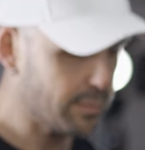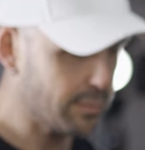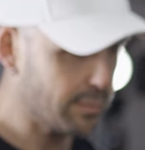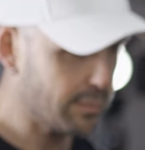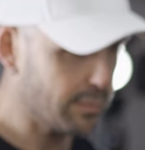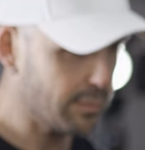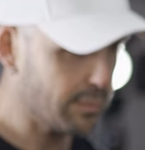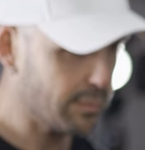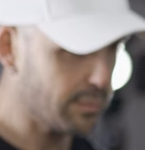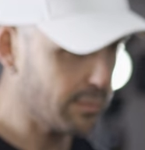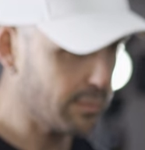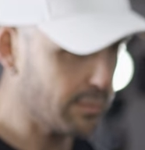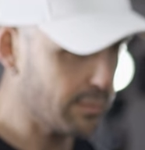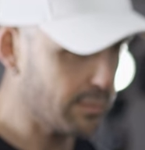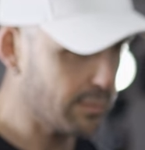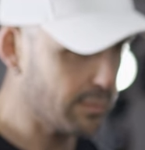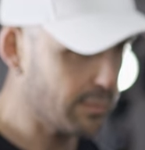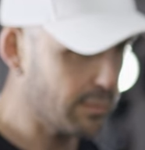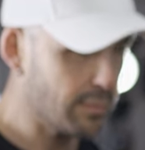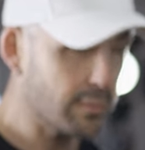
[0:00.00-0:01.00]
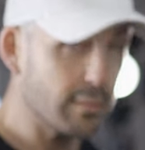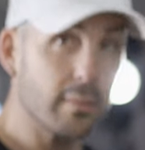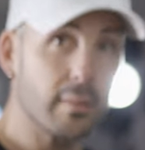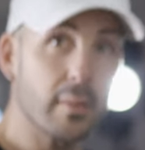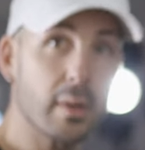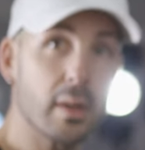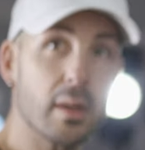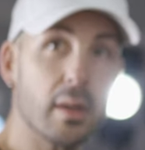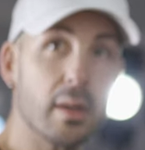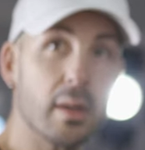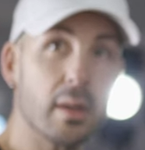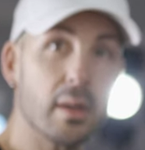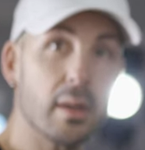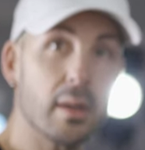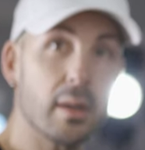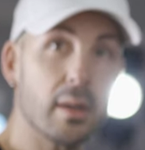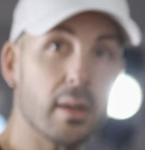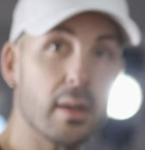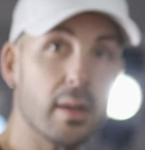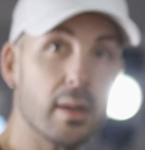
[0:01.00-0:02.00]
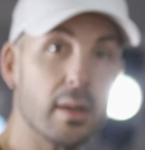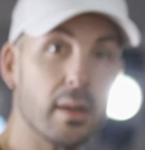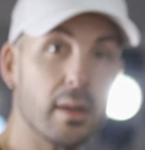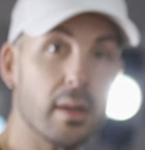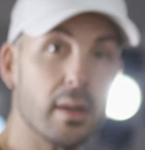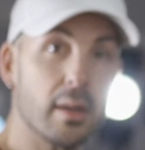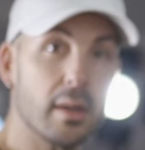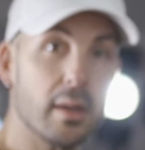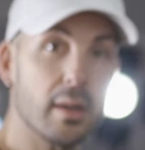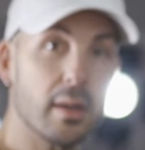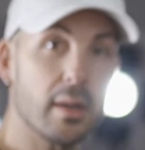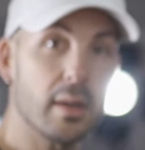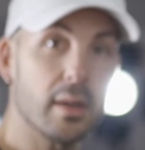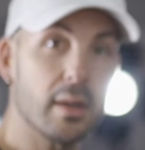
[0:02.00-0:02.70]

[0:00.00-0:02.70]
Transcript: [no speech]